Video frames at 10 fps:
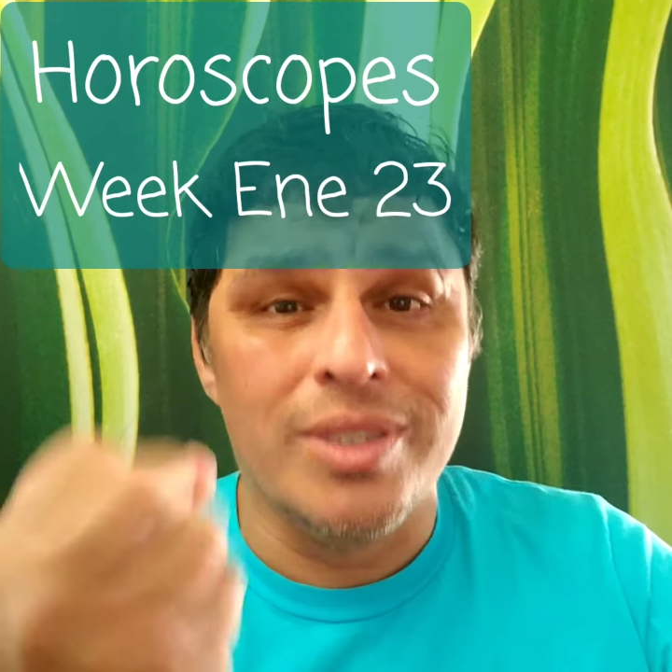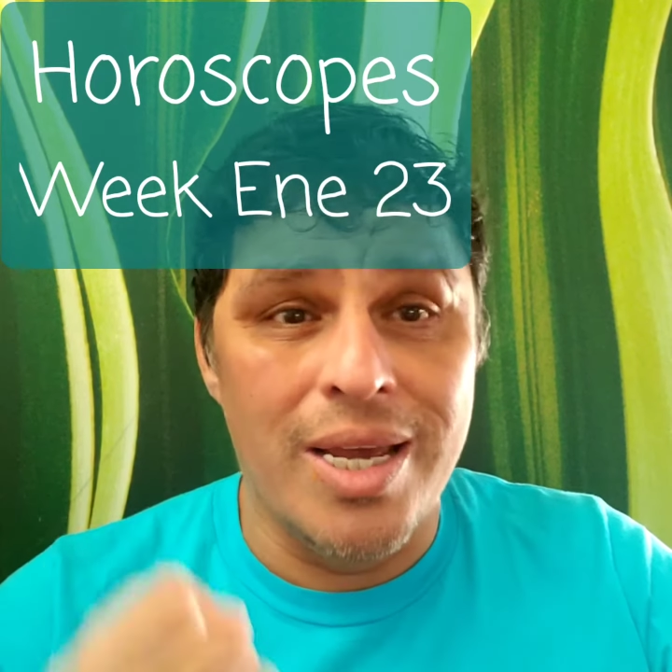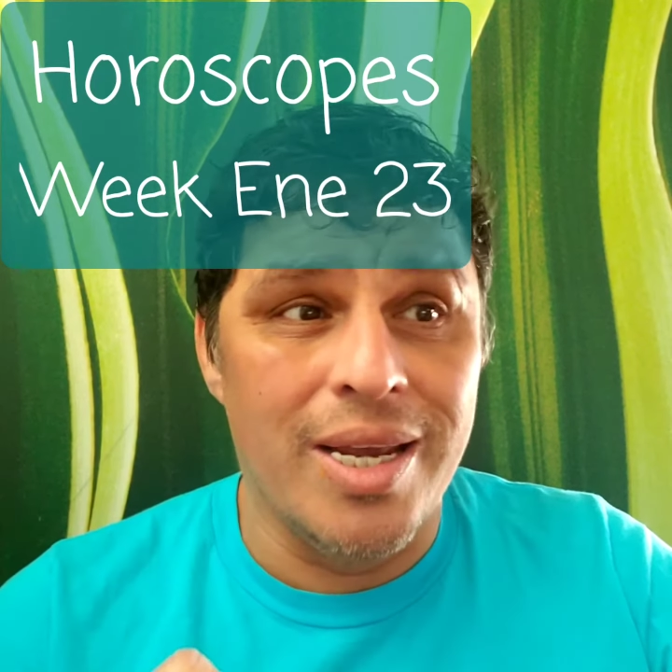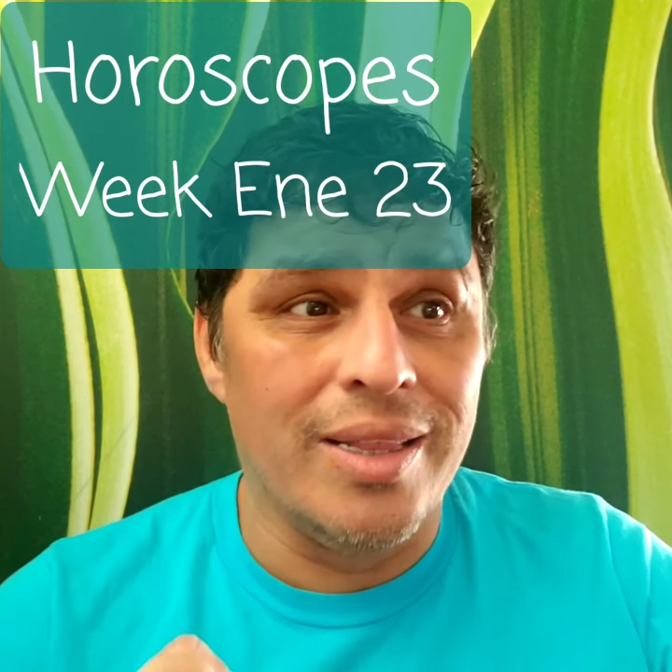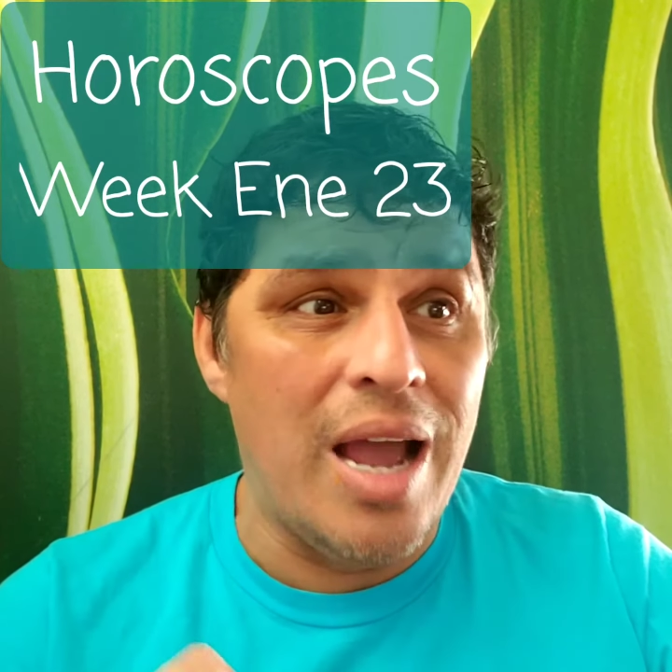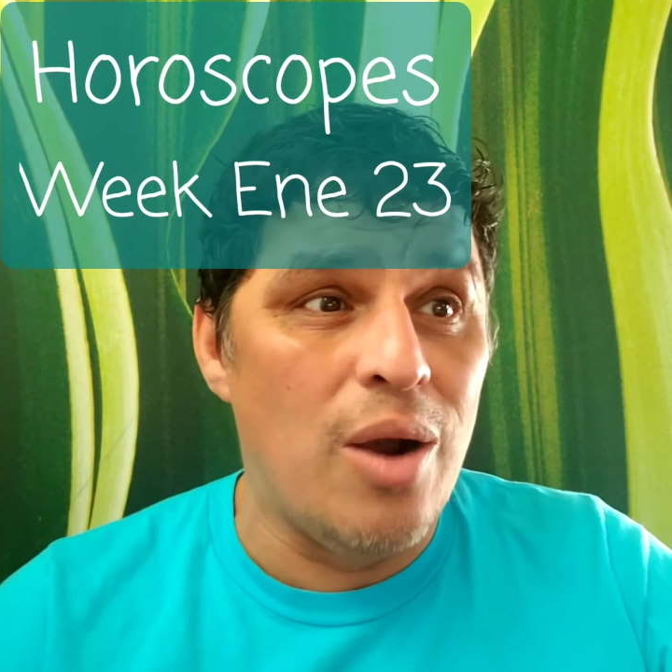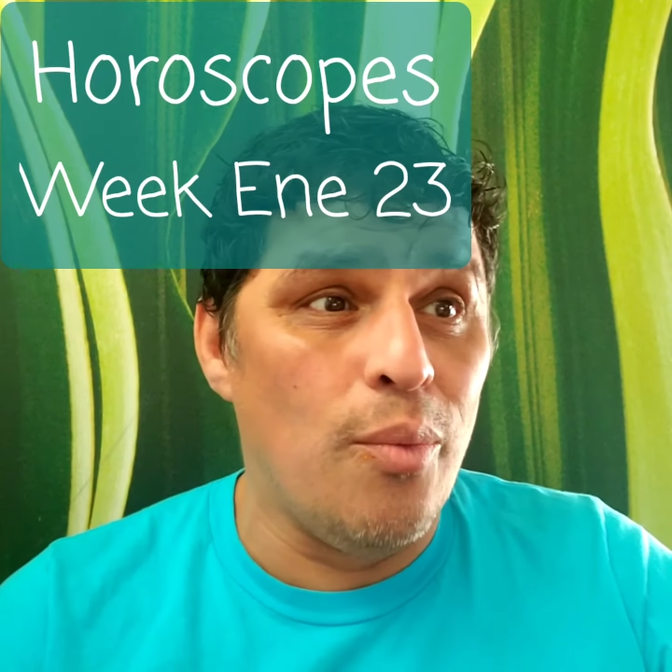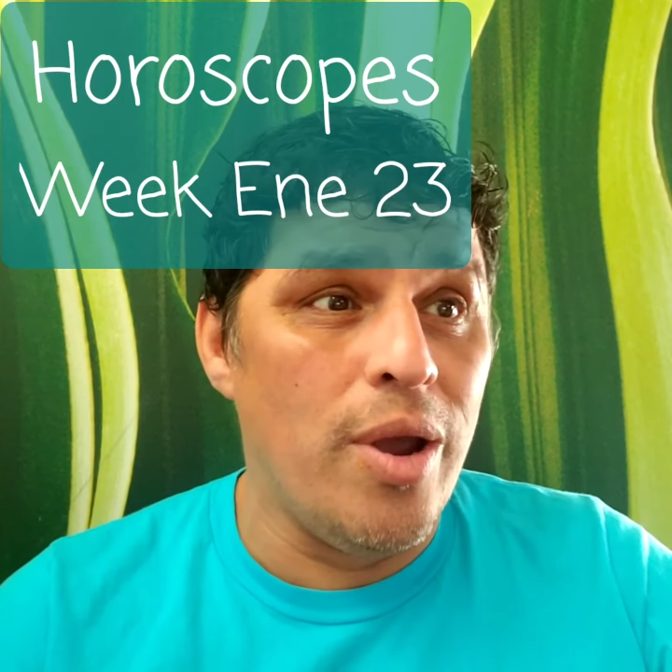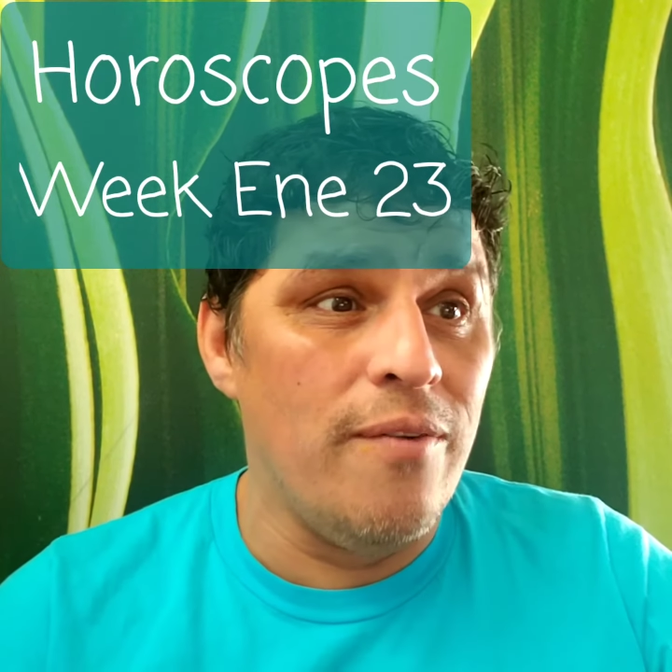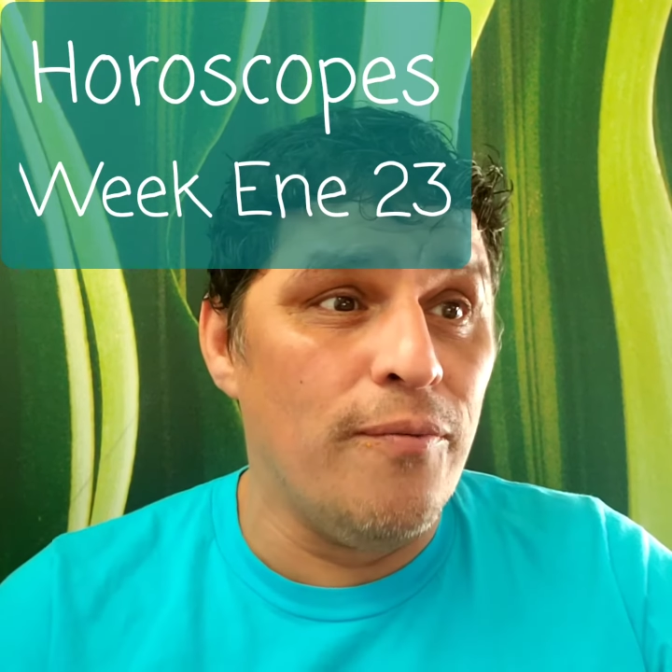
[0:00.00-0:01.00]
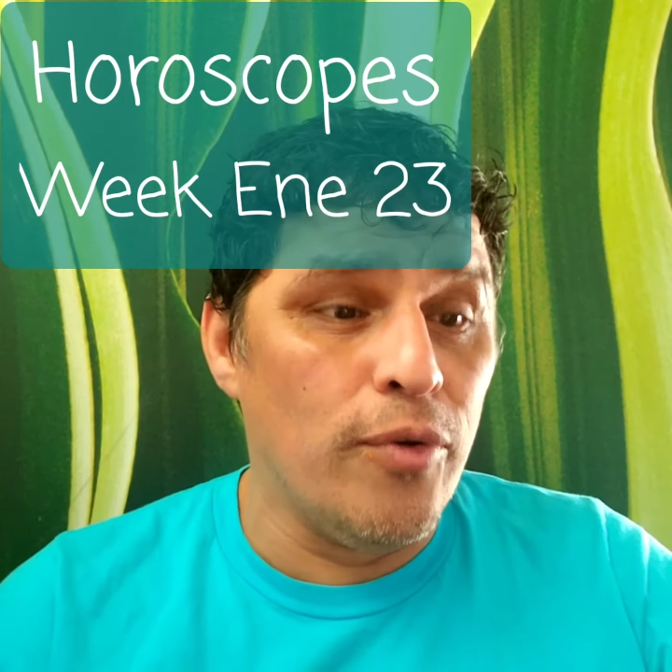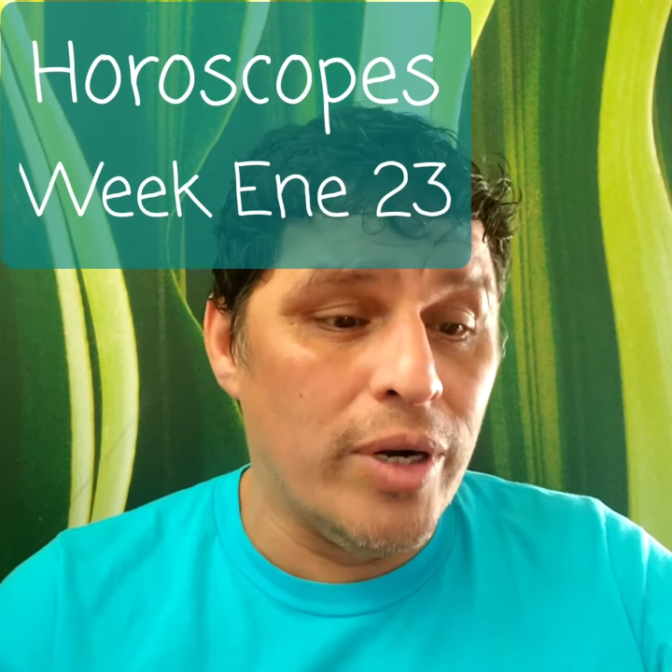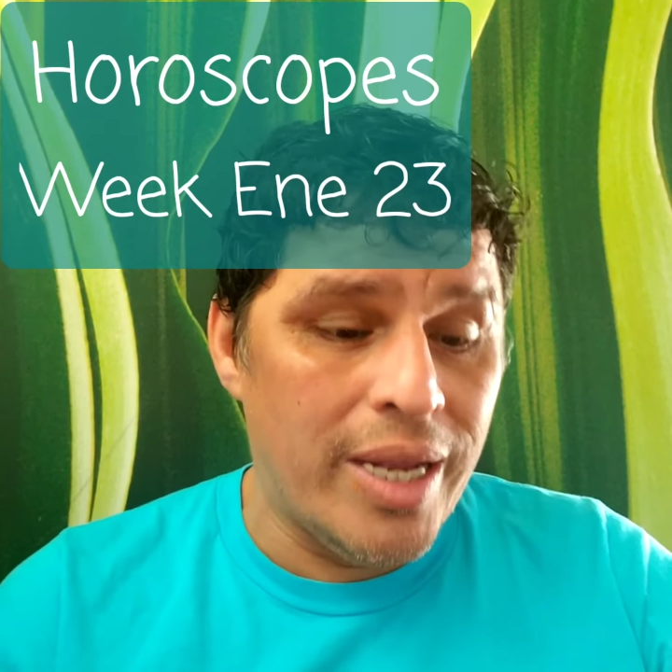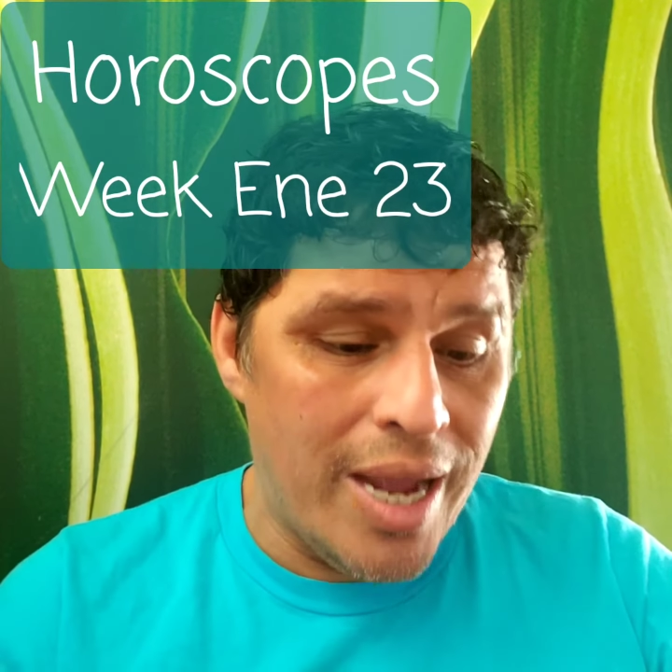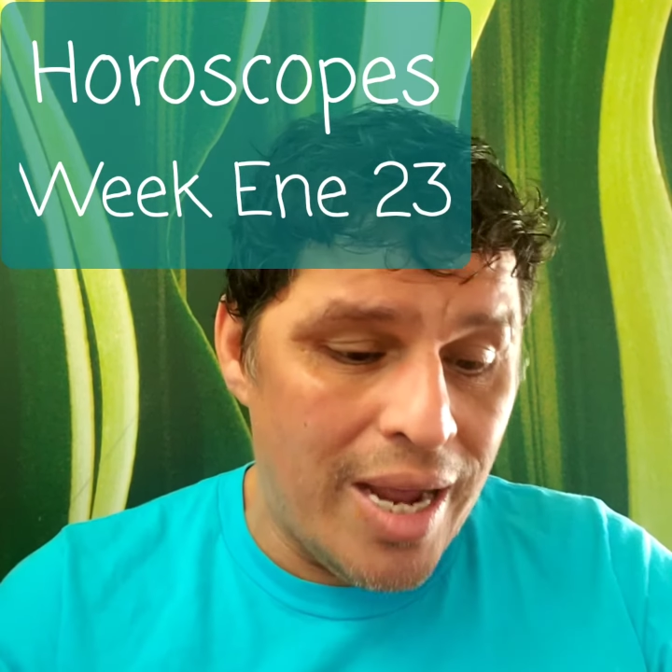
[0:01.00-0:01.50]
Take it that way.
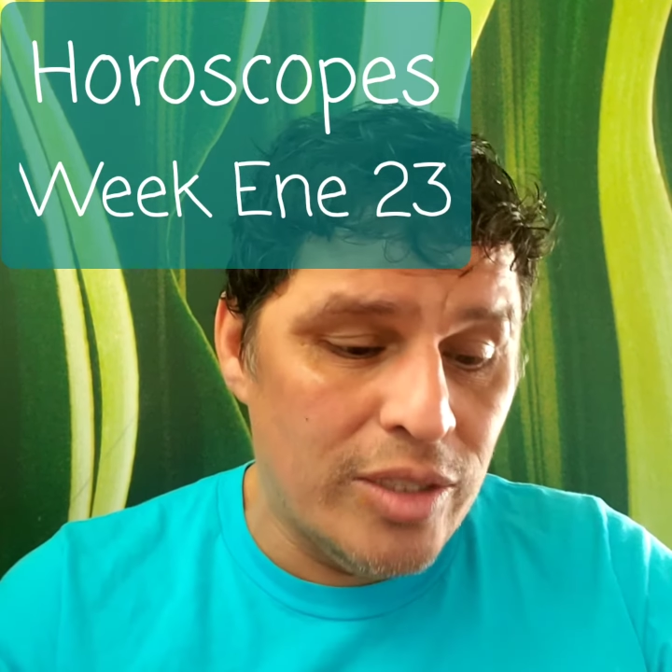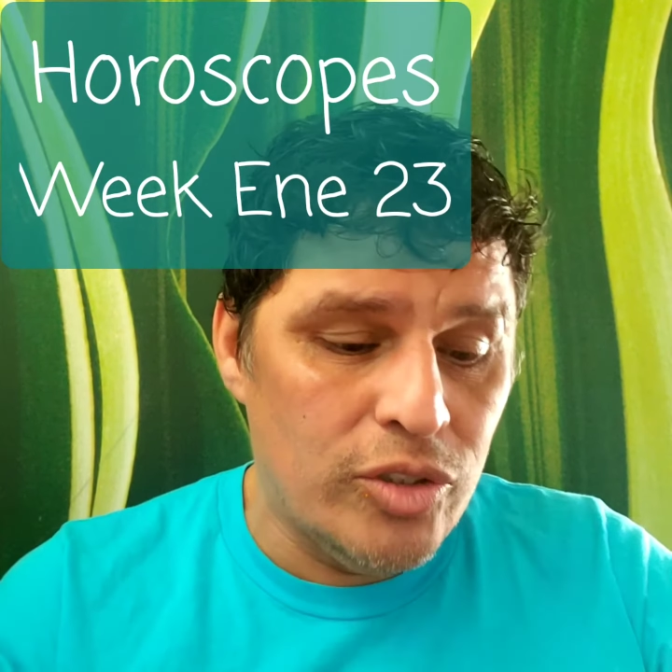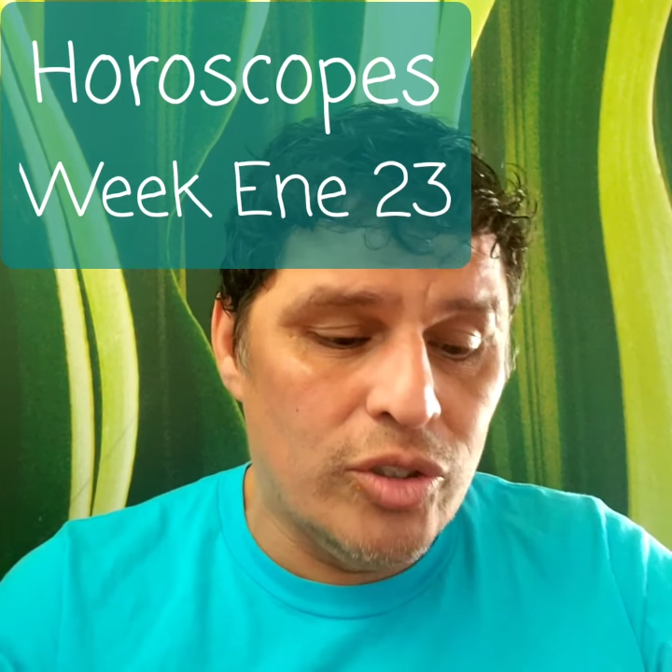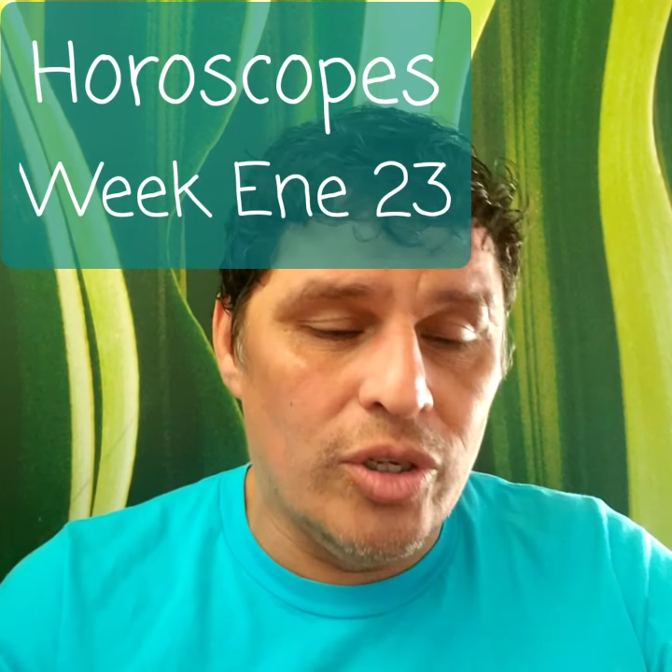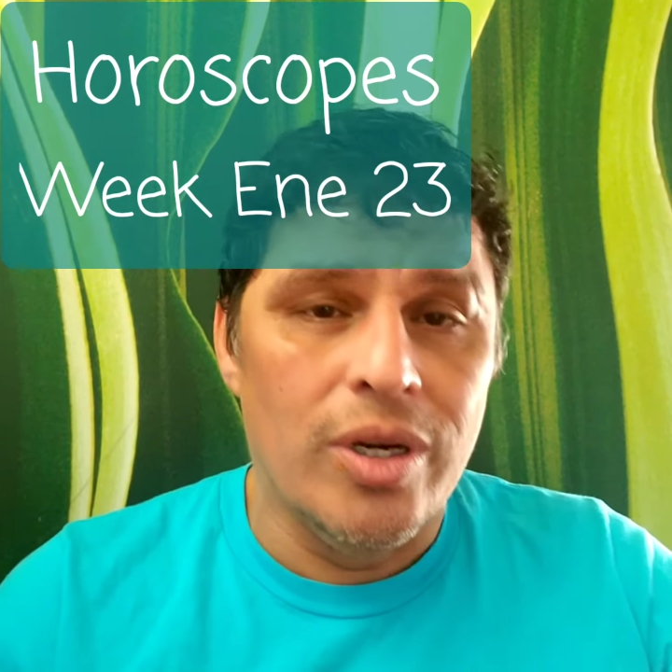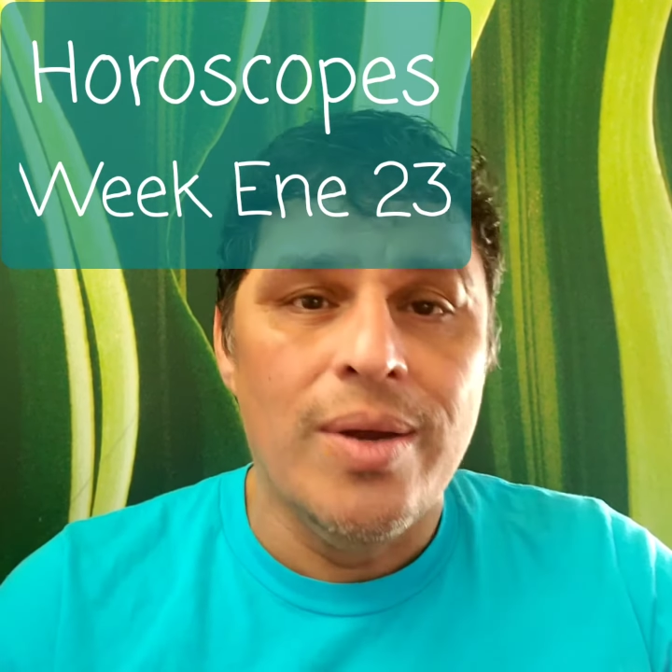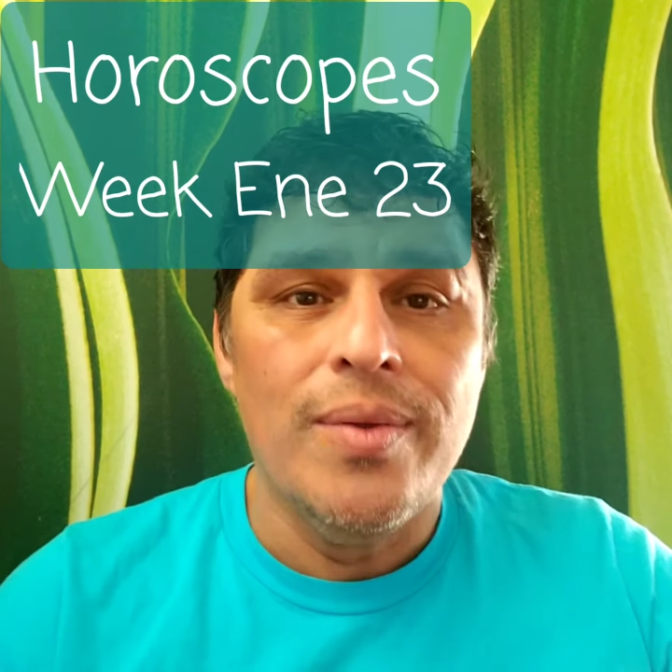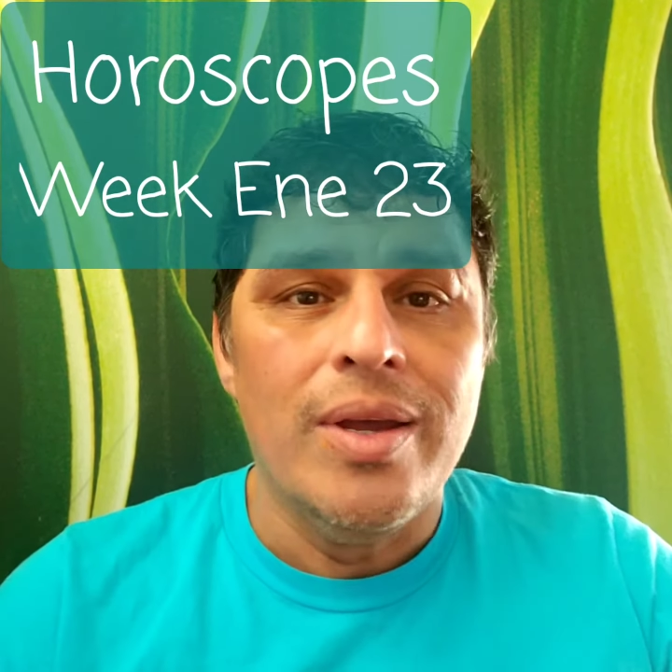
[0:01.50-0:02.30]
For Cancer,